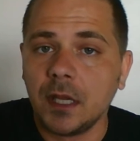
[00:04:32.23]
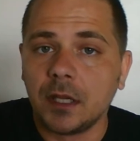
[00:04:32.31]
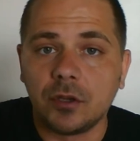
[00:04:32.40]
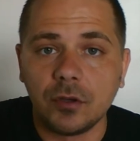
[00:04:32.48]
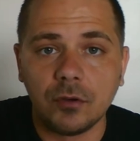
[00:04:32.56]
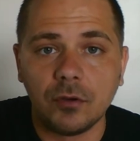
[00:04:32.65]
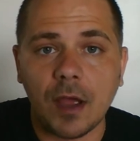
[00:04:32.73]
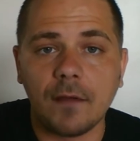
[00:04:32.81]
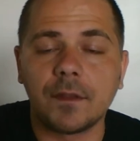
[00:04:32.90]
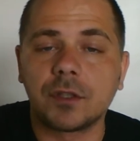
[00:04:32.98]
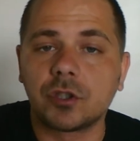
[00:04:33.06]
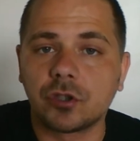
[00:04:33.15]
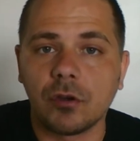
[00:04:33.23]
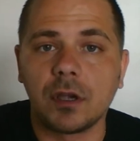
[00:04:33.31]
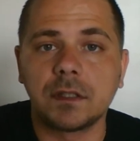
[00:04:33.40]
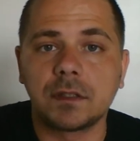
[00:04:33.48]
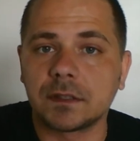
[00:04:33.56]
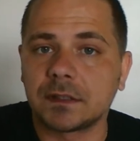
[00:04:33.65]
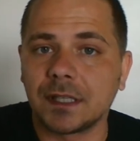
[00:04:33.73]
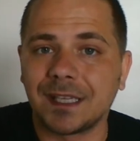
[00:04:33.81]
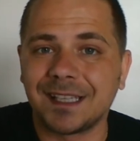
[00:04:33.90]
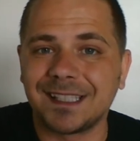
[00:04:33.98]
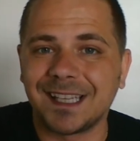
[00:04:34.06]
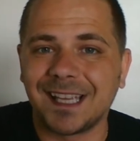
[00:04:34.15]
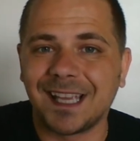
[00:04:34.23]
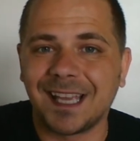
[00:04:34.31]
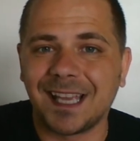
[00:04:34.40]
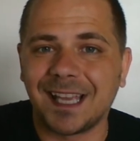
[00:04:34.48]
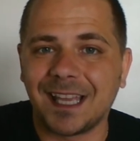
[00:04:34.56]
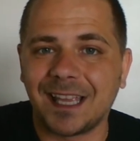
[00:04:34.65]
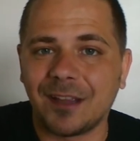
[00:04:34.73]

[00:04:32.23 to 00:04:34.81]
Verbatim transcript: you have the choice to say, yeah,